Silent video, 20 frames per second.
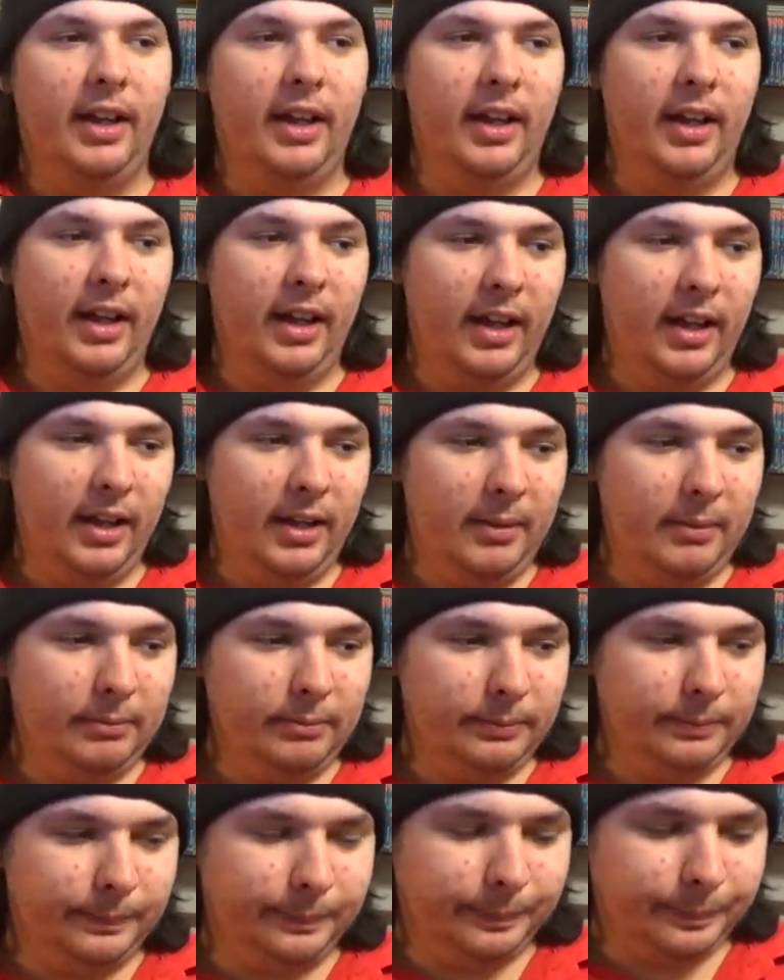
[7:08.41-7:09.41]

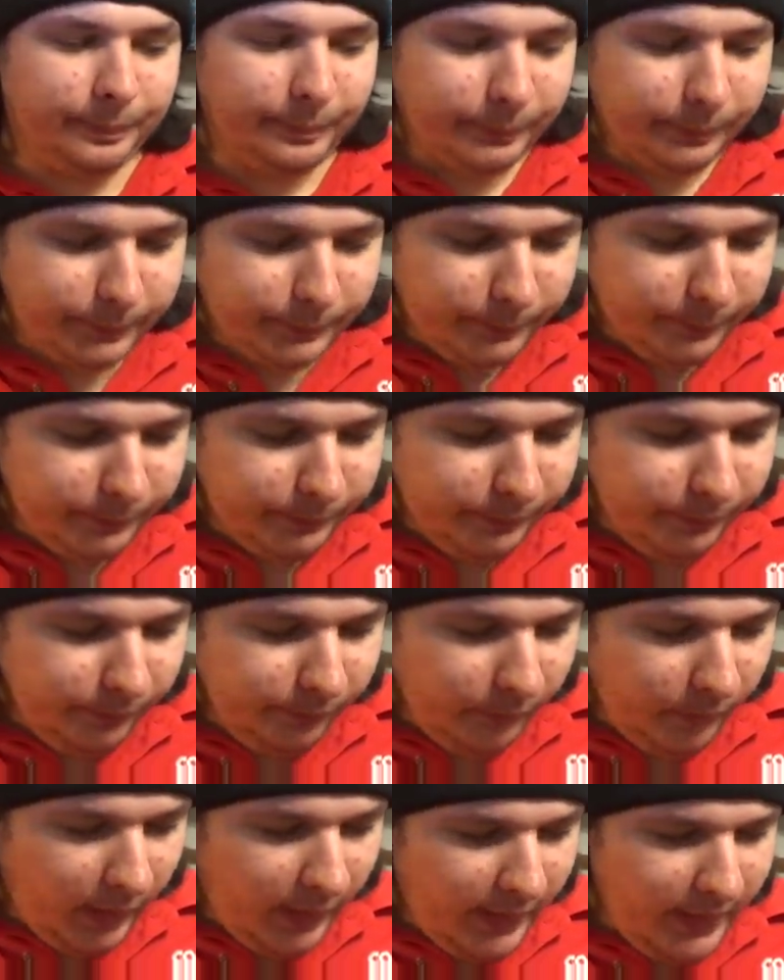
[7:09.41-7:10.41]
And
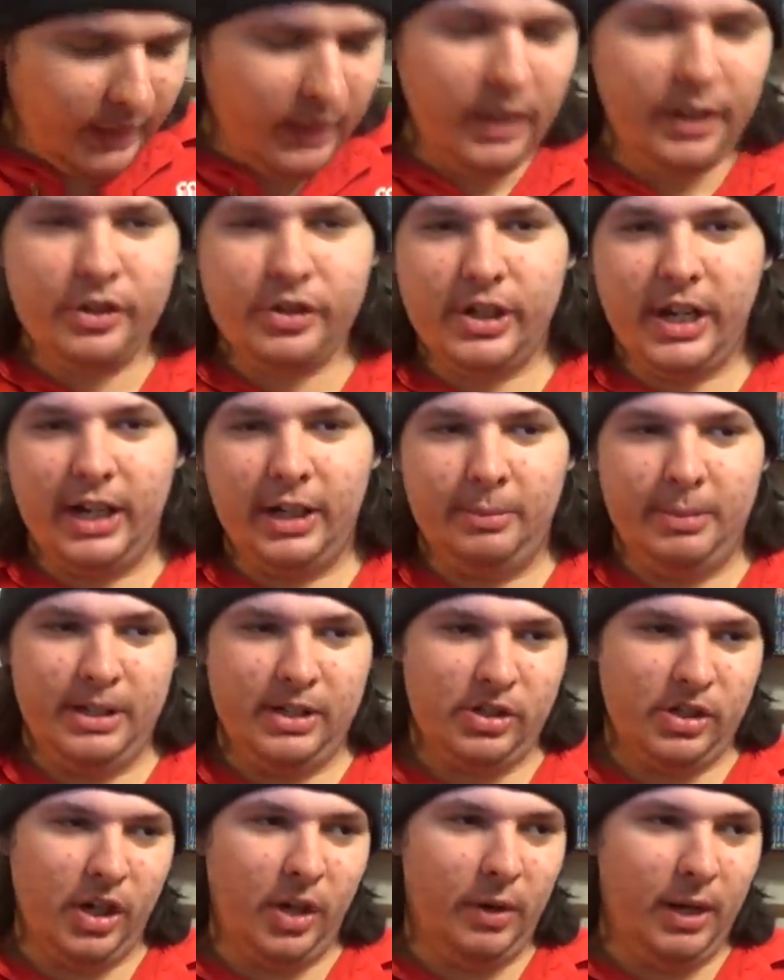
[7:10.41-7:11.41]
another Shadow
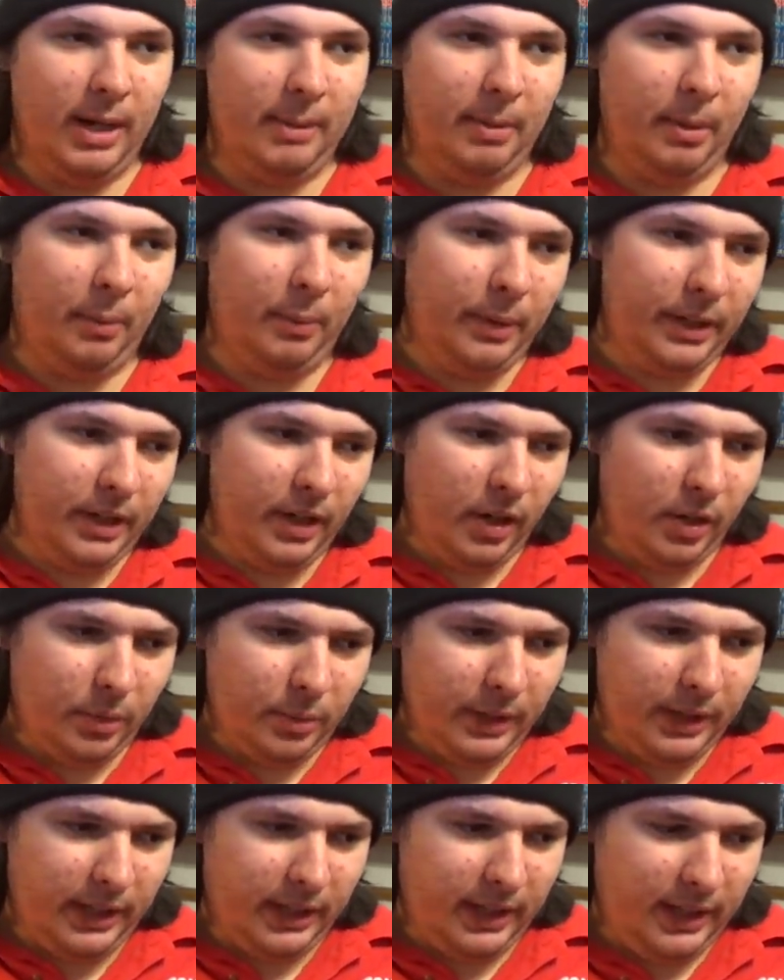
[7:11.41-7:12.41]
Beast show up, and we
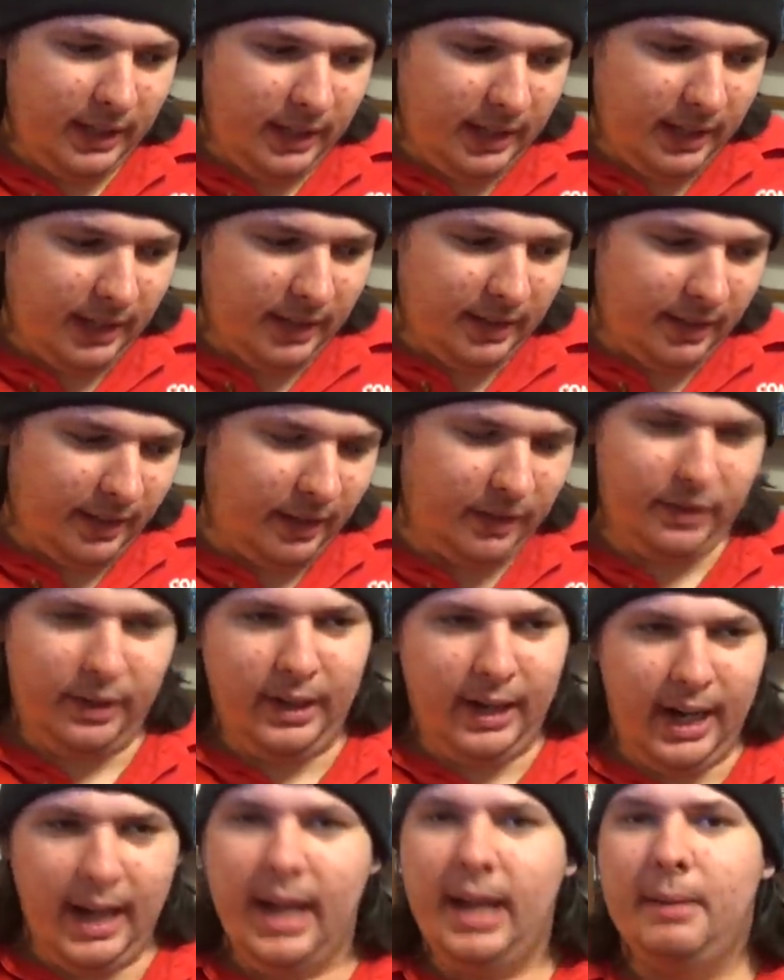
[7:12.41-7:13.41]
don't really get their
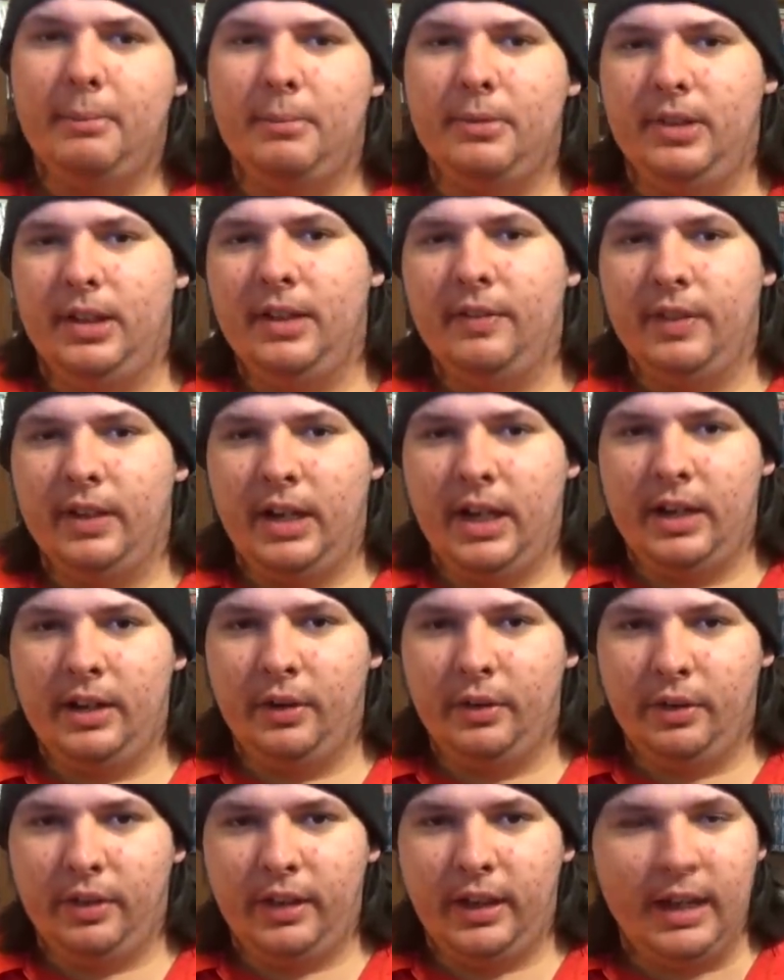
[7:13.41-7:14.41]
names even, I
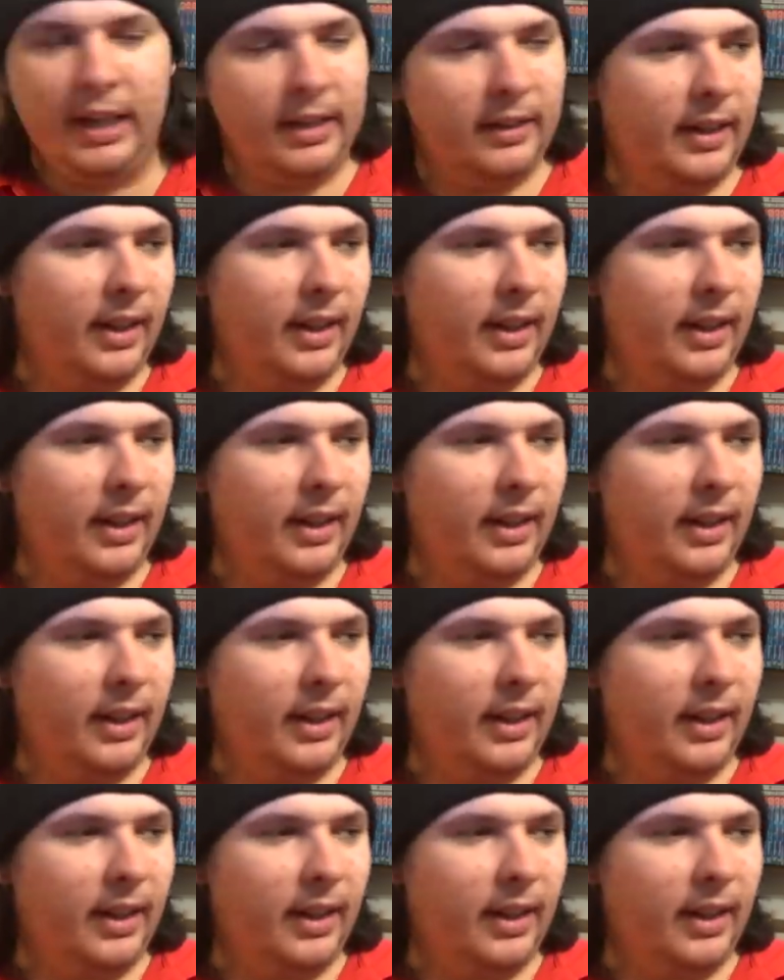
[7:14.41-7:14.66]
don't think.